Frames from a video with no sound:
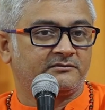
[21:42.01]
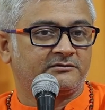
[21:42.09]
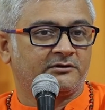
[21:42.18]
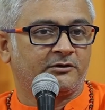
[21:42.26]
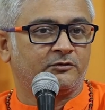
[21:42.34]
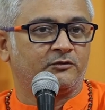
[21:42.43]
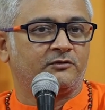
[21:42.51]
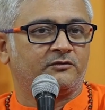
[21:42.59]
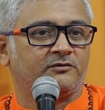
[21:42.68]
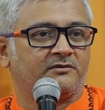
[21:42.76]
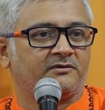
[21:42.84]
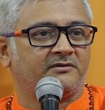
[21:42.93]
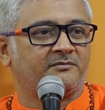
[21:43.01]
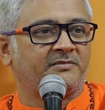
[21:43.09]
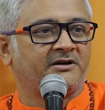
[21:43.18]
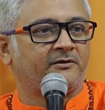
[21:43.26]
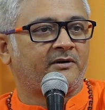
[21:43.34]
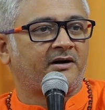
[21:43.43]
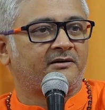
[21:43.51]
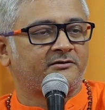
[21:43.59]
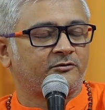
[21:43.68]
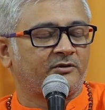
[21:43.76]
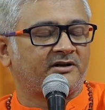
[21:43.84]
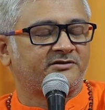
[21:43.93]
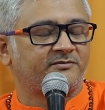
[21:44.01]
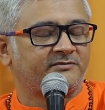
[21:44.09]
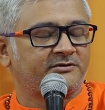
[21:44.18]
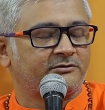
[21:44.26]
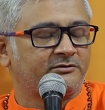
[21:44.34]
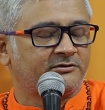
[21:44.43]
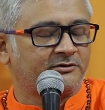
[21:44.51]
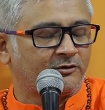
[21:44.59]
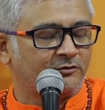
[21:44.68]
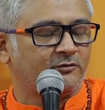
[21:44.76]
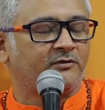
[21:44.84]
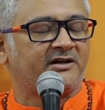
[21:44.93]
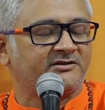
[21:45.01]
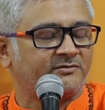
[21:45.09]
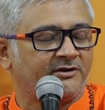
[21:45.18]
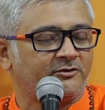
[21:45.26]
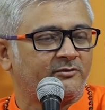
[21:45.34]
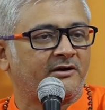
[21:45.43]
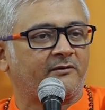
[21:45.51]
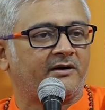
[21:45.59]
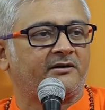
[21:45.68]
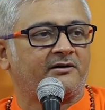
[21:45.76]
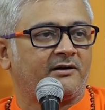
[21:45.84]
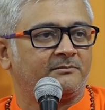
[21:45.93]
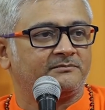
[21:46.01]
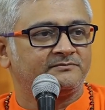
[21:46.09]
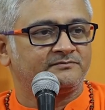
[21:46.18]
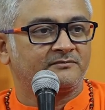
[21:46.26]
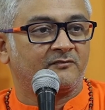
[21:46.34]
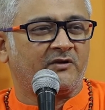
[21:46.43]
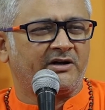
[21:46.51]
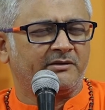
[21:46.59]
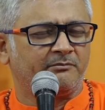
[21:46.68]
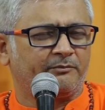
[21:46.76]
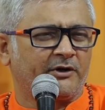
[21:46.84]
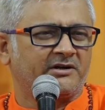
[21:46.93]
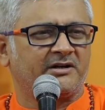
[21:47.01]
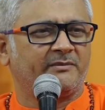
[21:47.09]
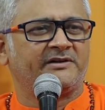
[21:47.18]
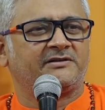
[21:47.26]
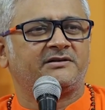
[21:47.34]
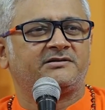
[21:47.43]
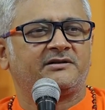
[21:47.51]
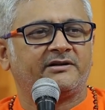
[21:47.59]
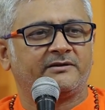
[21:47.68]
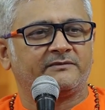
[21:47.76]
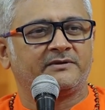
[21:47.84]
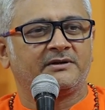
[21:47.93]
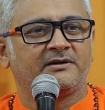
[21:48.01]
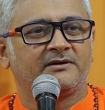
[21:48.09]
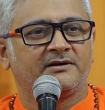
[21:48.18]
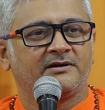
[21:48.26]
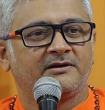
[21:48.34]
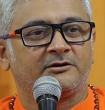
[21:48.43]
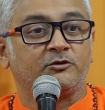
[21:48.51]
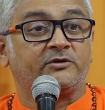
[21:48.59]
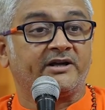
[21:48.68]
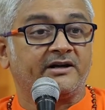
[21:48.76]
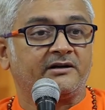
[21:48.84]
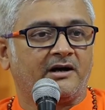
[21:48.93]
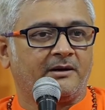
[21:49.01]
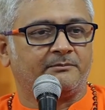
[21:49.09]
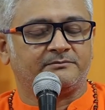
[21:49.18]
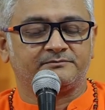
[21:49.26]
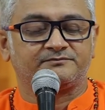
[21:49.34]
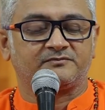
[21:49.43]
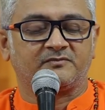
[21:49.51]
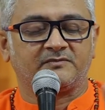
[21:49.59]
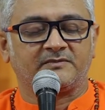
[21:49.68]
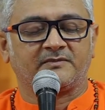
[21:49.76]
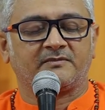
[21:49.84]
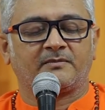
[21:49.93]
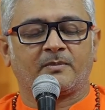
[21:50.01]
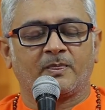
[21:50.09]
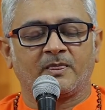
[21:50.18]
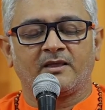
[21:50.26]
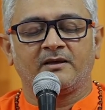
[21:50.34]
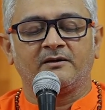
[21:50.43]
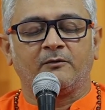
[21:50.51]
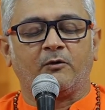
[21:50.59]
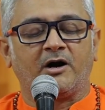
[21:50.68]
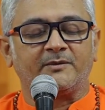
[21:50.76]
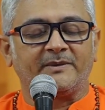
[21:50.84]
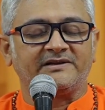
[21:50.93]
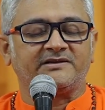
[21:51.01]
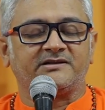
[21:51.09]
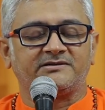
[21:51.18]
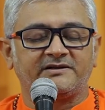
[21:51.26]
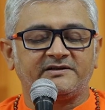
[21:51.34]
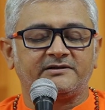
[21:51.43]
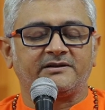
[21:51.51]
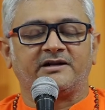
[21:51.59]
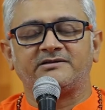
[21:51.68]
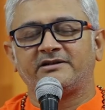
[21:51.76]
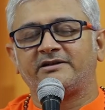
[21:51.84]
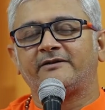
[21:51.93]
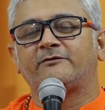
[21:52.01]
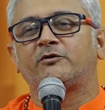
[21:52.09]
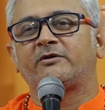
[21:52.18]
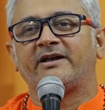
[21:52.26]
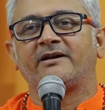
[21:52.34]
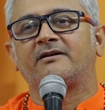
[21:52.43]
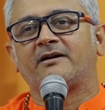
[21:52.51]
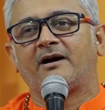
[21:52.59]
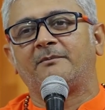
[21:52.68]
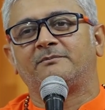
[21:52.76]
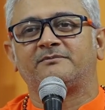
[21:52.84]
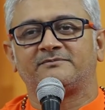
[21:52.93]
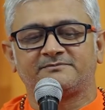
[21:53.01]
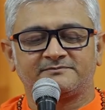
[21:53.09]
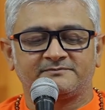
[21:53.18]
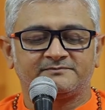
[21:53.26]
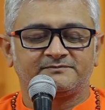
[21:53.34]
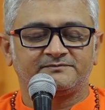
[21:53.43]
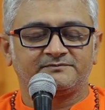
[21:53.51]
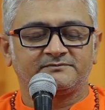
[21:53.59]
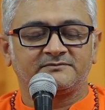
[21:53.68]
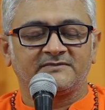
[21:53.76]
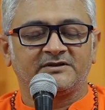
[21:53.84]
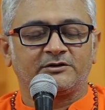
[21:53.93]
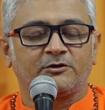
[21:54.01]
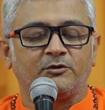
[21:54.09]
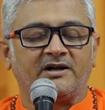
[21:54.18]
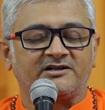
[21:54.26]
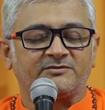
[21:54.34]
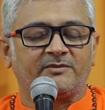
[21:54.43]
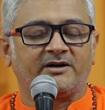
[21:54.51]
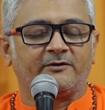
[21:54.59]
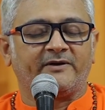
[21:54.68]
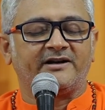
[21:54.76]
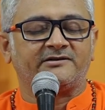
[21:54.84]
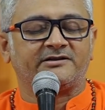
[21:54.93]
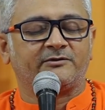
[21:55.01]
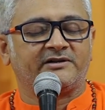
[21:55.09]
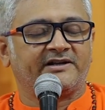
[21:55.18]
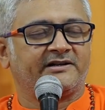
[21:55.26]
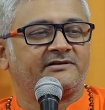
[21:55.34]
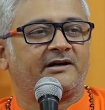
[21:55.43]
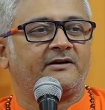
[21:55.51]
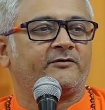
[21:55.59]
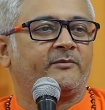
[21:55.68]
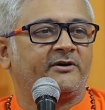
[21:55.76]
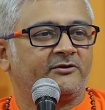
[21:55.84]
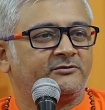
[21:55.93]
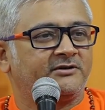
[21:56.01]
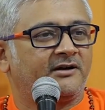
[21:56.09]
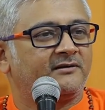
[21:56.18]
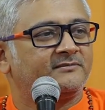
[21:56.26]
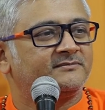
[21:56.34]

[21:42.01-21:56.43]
through Lakshman to Bhagwan Ram? One important message she gave to King Ram. What message did Sita ji give to King Ram through Lakshman when she was exiled from Ayodhya?